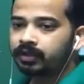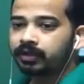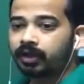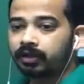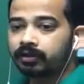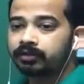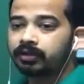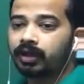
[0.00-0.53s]

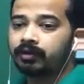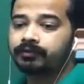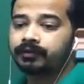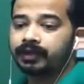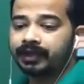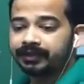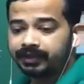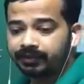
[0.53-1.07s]
Curl
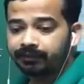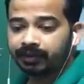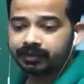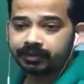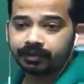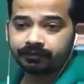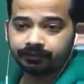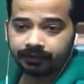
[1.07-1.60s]
of any
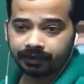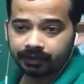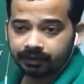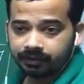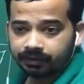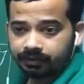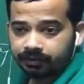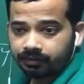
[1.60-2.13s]
vector field,
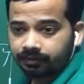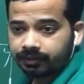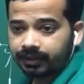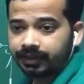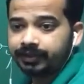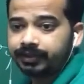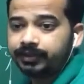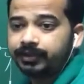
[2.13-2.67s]

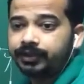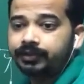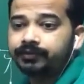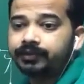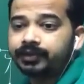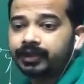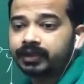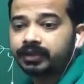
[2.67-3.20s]
okay, if
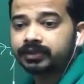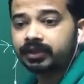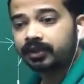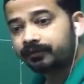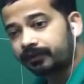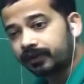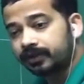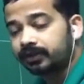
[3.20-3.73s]
you take a
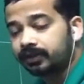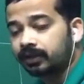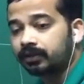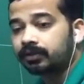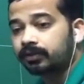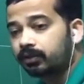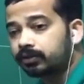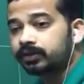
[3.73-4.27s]
surface integral,
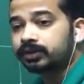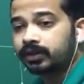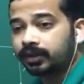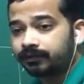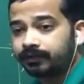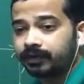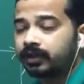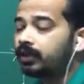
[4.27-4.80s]
closure
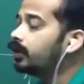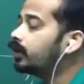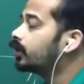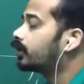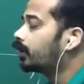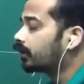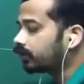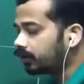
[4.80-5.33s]
surface,
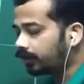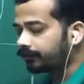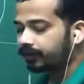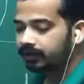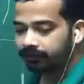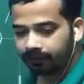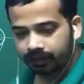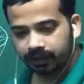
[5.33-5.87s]
curl of
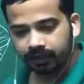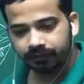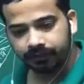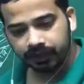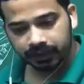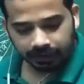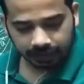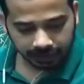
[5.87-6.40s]
any vector
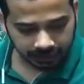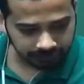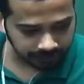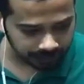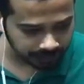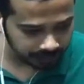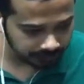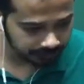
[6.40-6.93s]
field is again
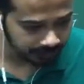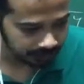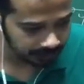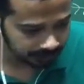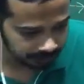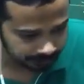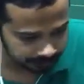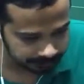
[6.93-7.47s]
vector field.
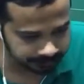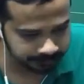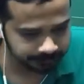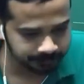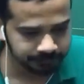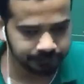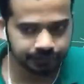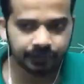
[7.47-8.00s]

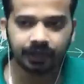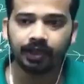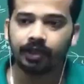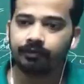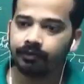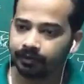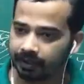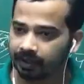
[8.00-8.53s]

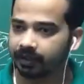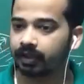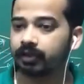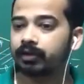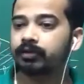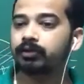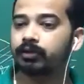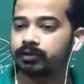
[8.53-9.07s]
If you take a
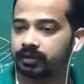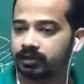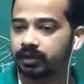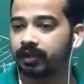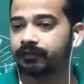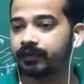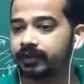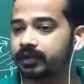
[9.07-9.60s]
closure
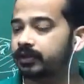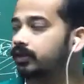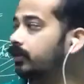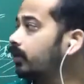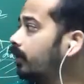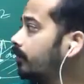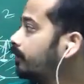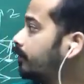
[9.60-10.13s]
surface
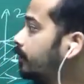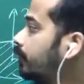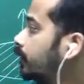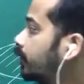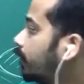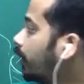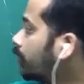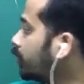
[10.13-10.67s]
integral of
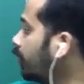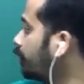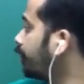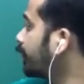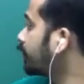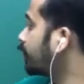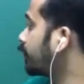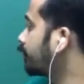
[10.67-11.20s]
curl of
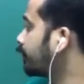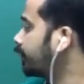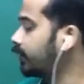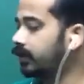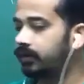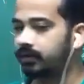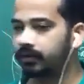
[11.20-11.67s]
vector field,